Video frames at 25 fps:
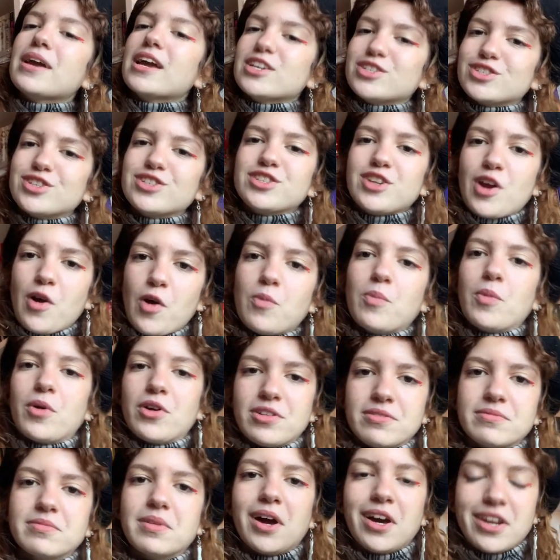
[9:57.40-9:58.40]
I should know
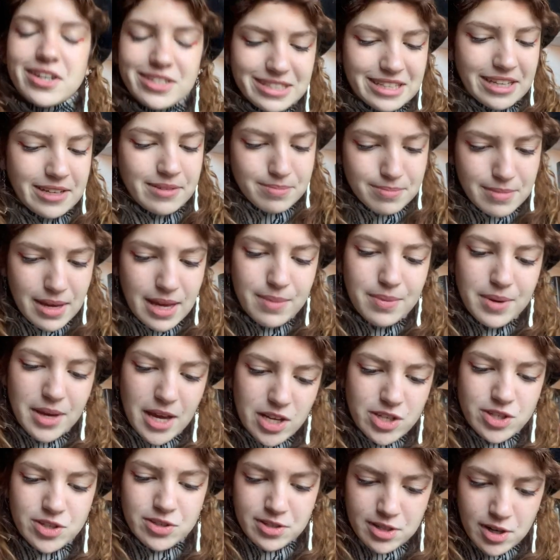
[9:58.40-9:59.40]
more. Honestly, maybe I
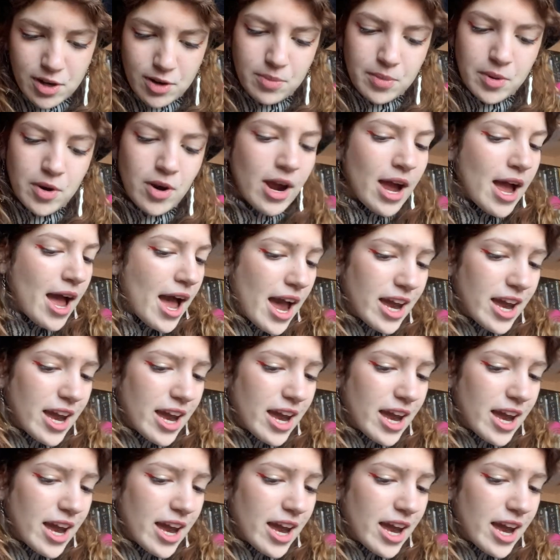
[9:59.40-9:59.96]
should know more.